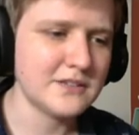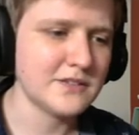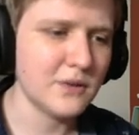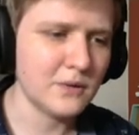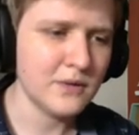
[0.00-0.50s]

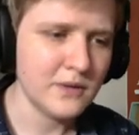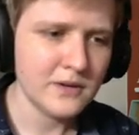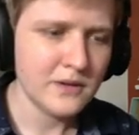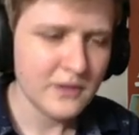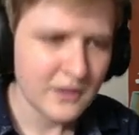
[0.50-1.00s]
So
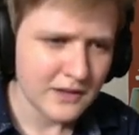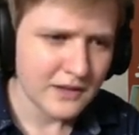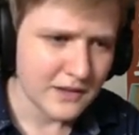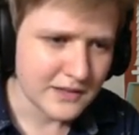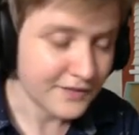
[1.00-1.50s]

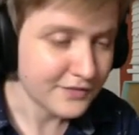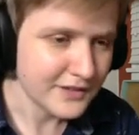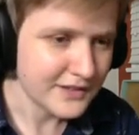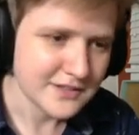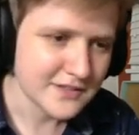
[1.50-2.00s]
it
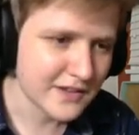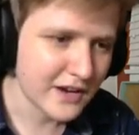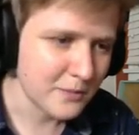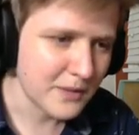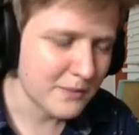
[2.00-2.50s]
definitely Clear didn't
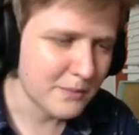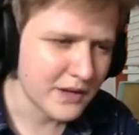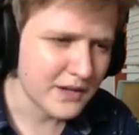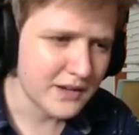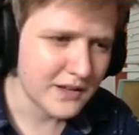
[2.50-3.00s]
scare away me,
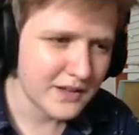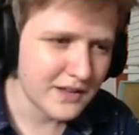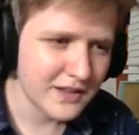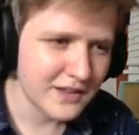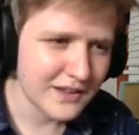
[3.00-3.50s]
that but
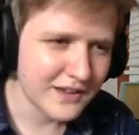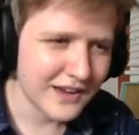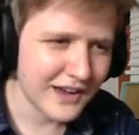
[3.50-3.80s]
smoke.